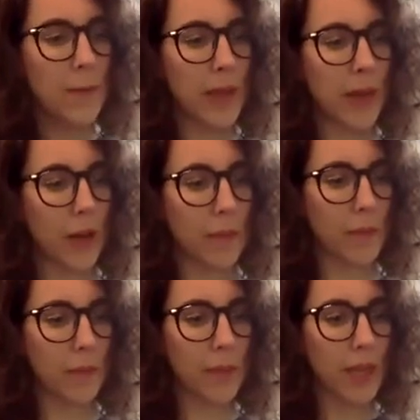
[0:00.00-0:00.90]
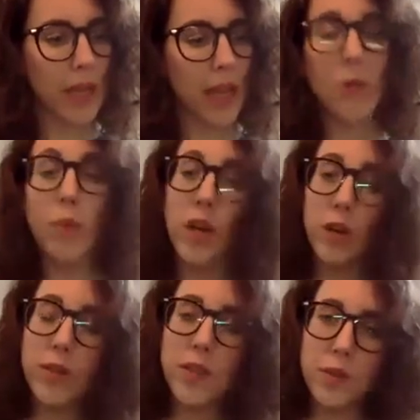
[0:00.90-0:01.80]
And we
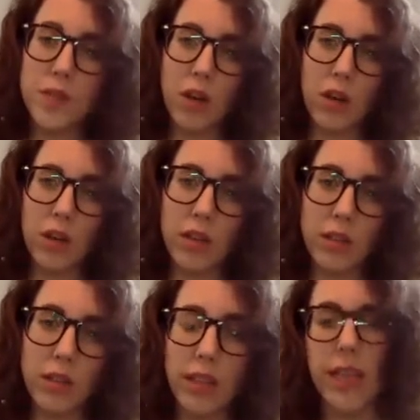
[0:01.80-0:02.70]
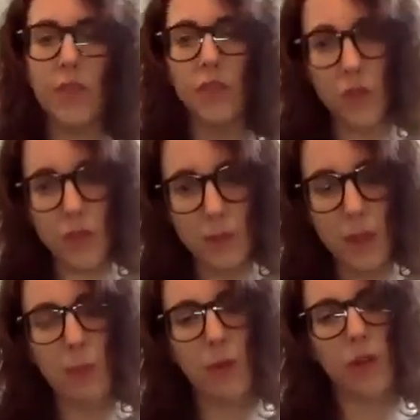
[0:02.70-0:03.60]
also saw in the
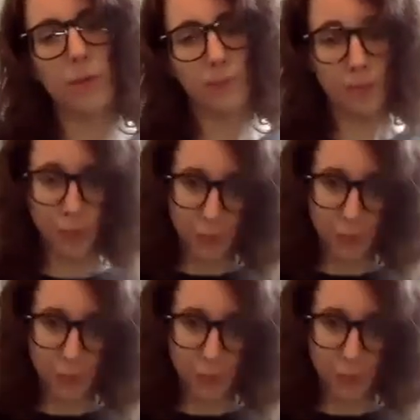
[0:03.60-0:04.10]
newspaper